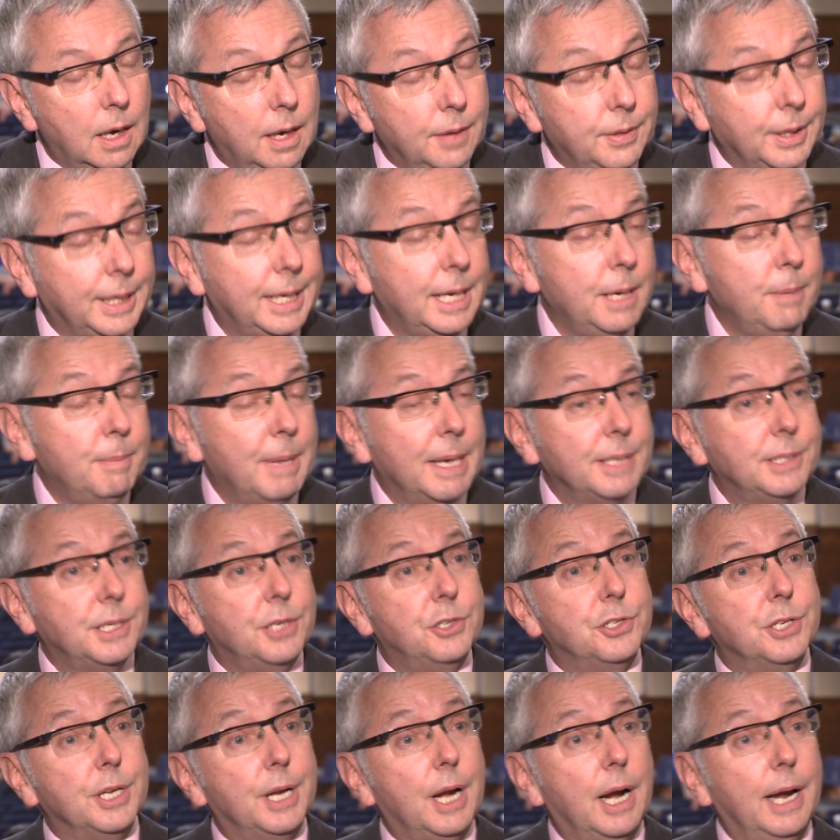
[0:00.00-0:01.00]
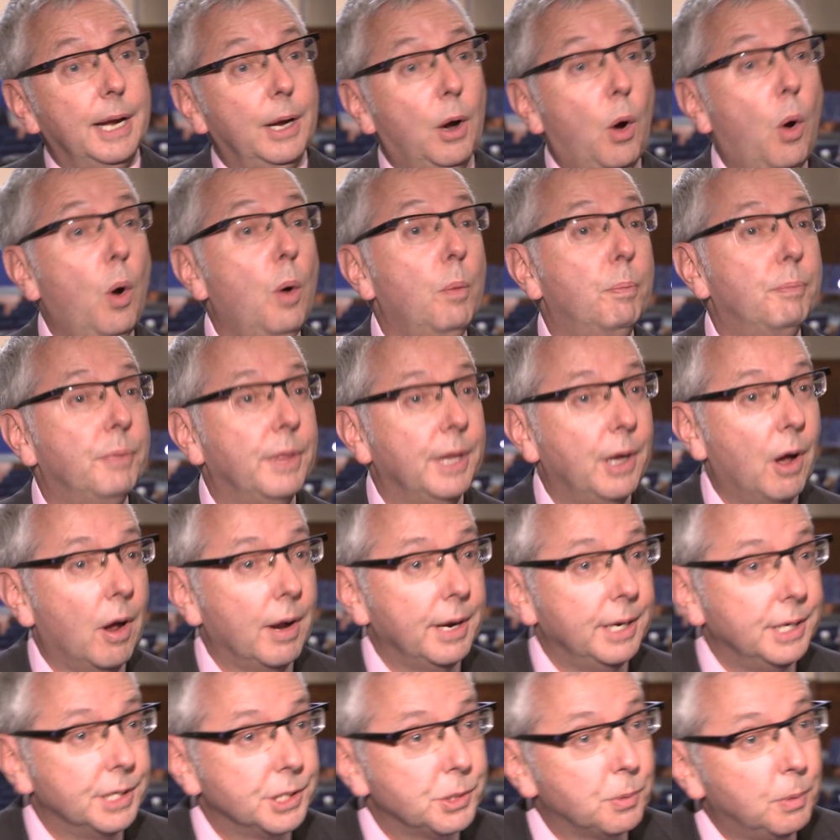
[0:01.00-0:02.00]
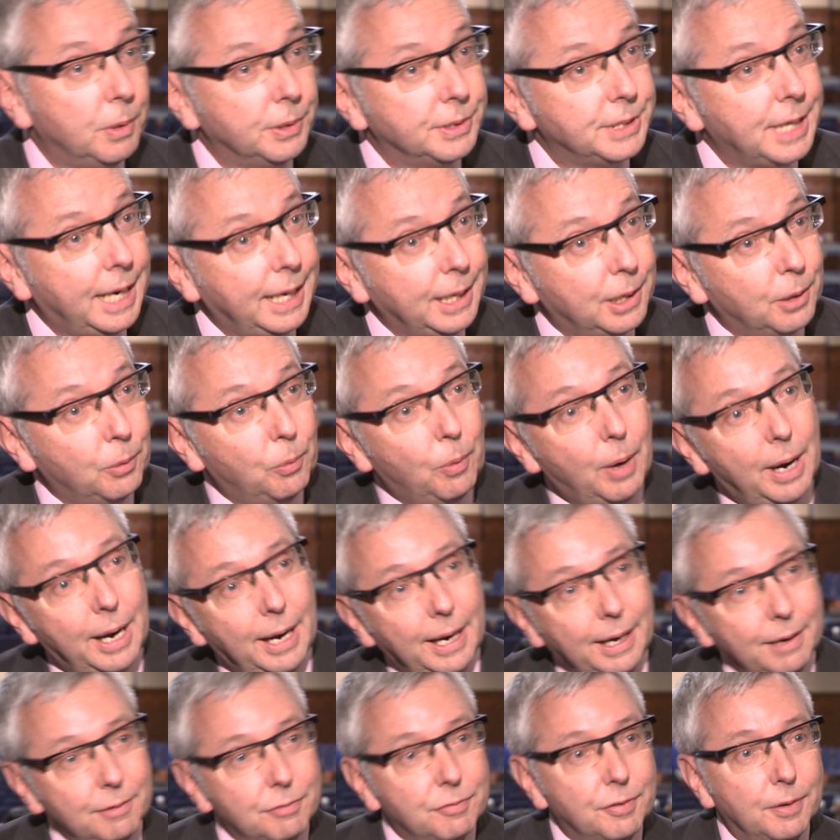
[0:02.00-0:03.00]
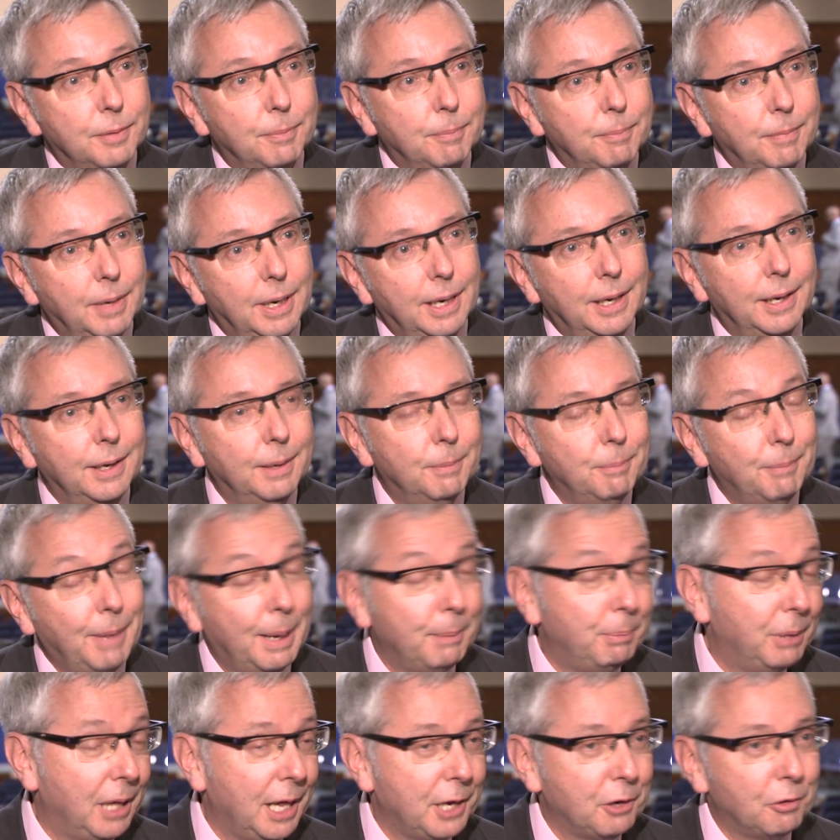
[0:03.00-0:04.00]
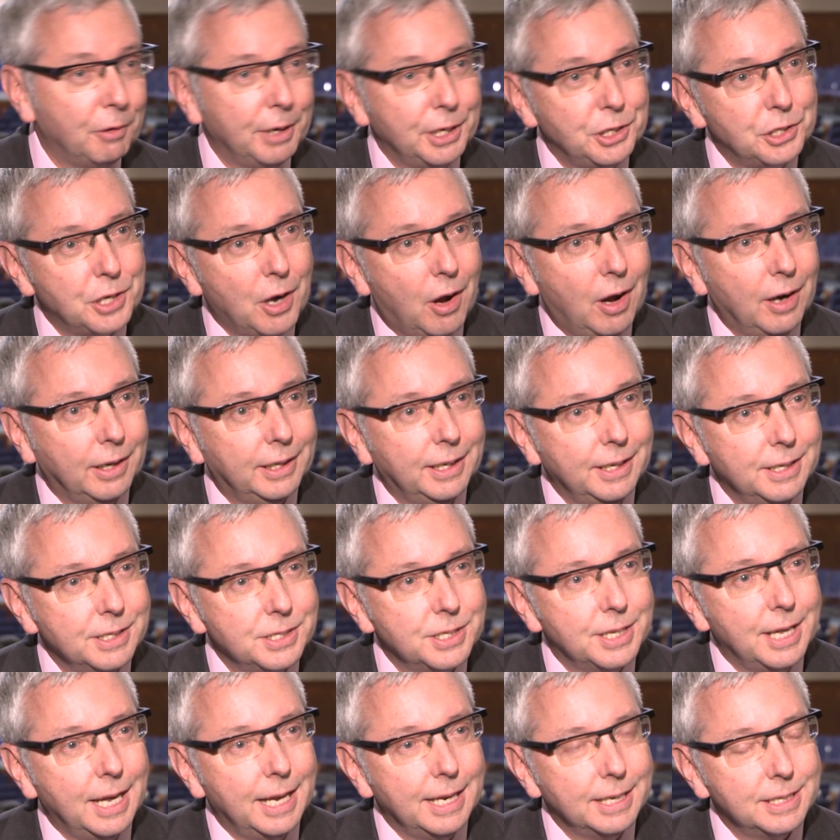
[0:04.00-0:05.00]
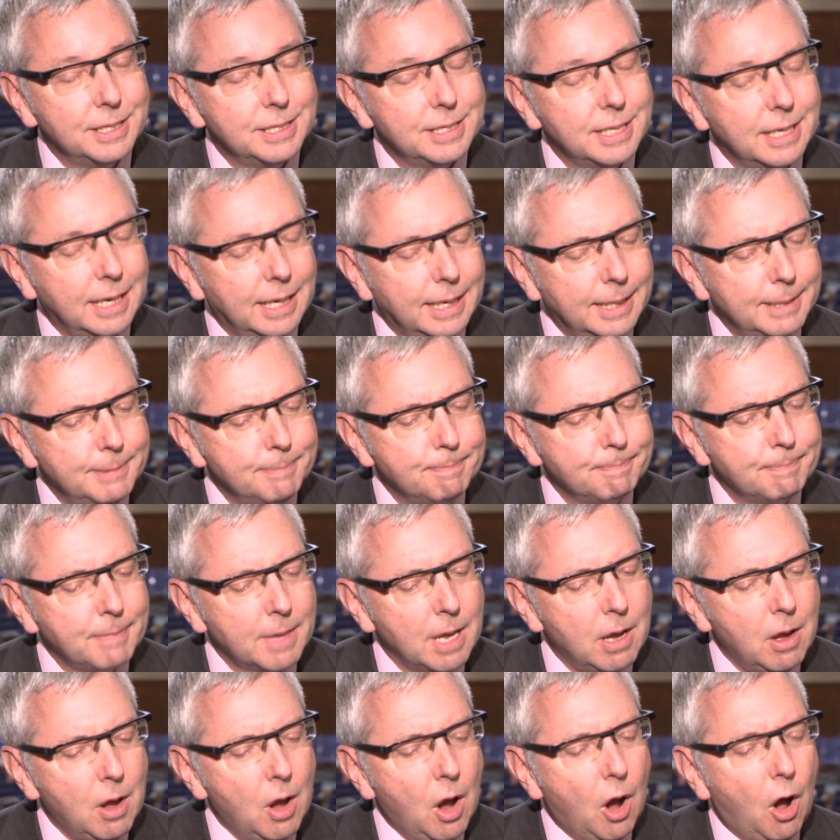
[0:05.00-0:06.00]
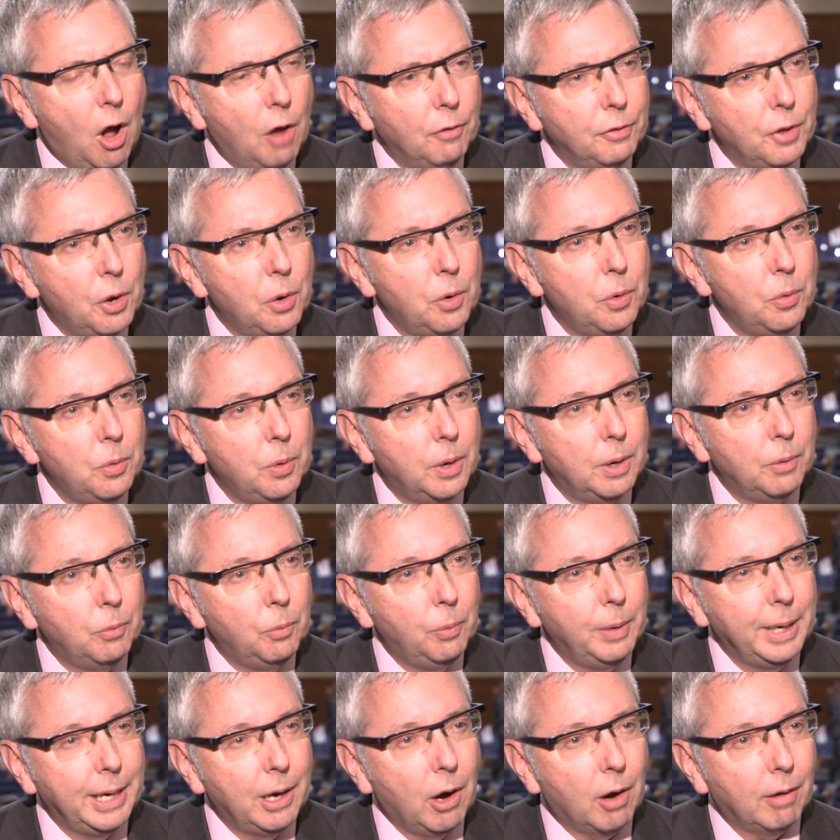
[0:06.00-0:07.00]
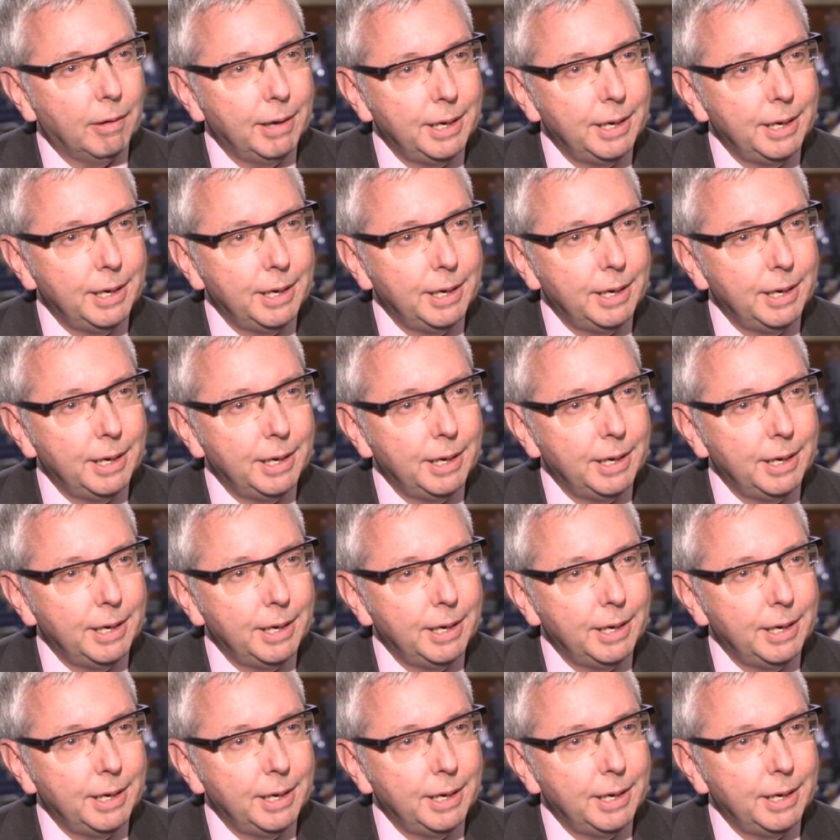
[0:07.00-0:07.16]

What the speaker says: The key message that I hope the audience will take away from my plenary talk is that although we are